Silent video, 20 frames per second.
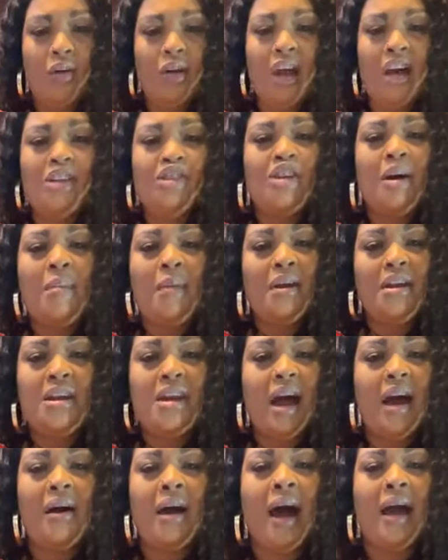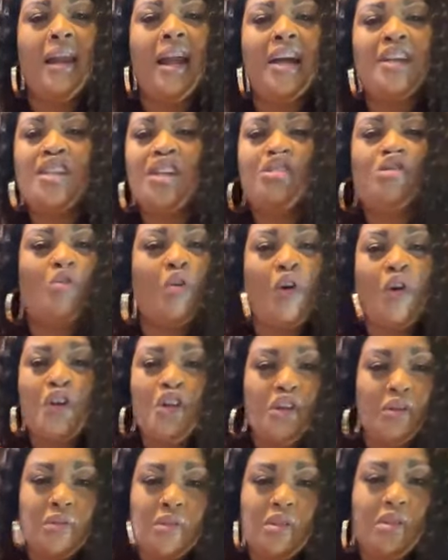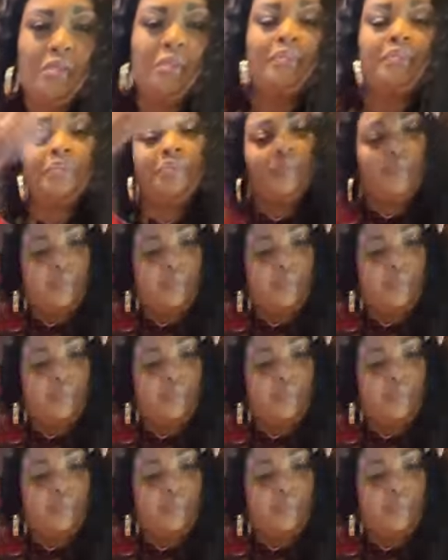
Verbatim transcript: unless somebody that are allergic to onions.